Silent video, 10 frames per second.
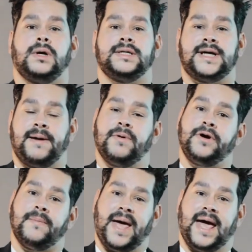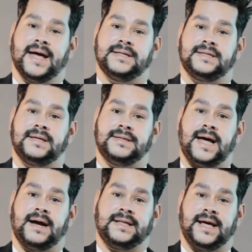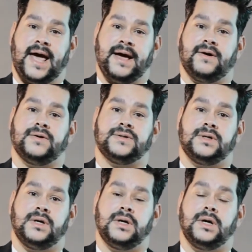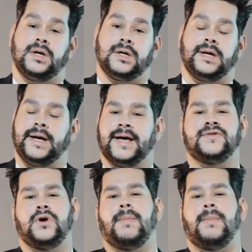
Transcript: taper your pants down at the ankles. It gives you a